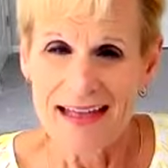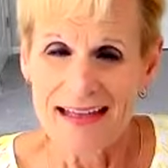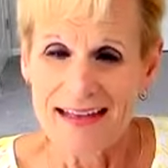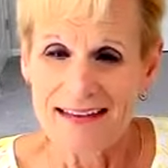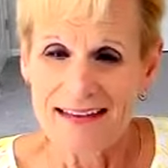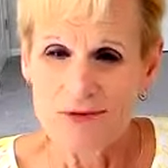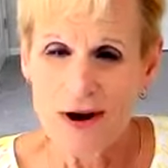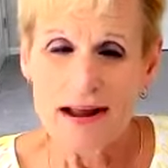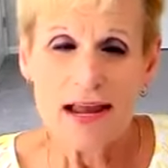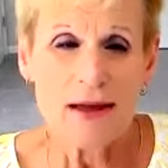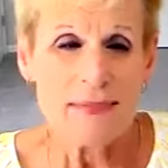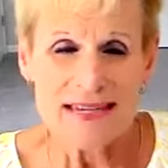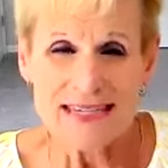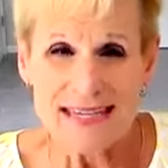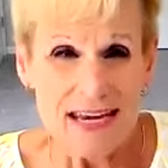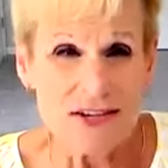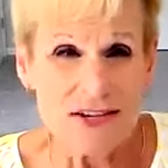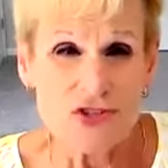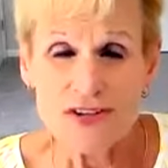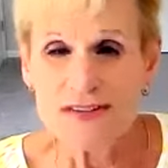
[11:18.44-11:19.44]

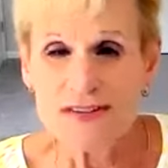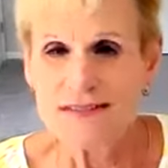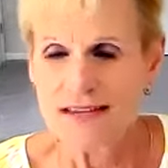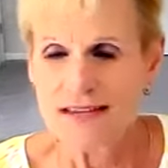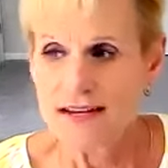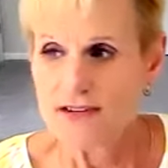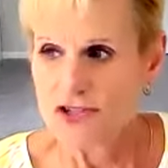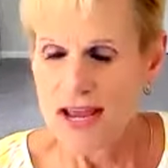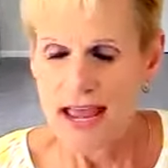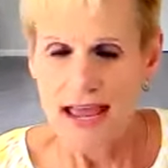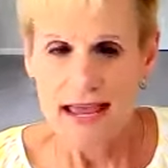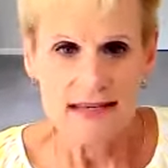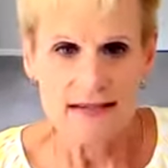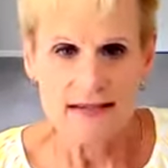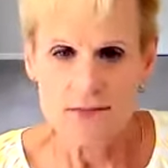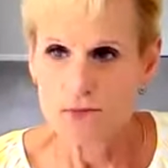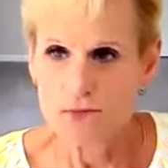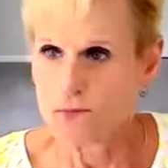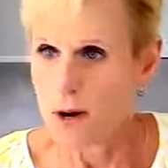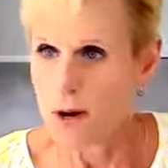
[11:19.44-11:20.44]
recommendations, such as
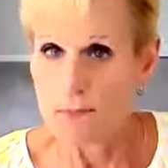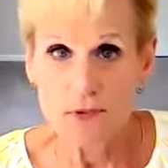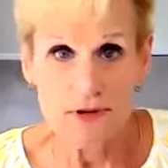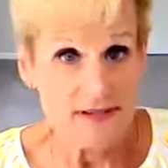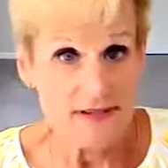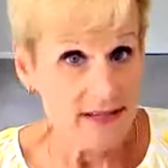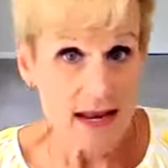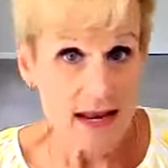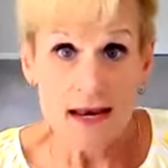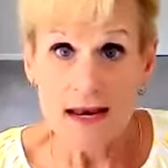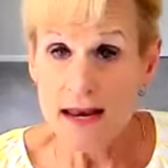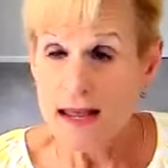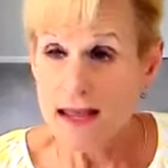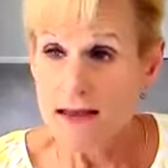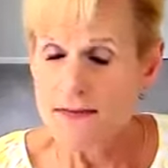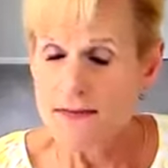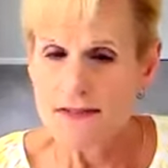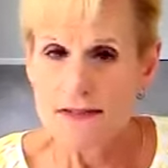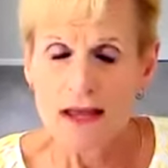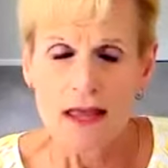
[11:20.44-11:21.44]

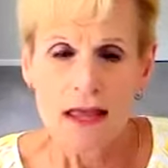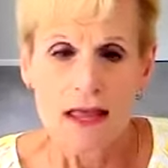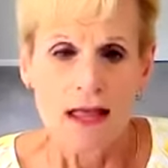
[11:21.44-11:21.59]
representatives.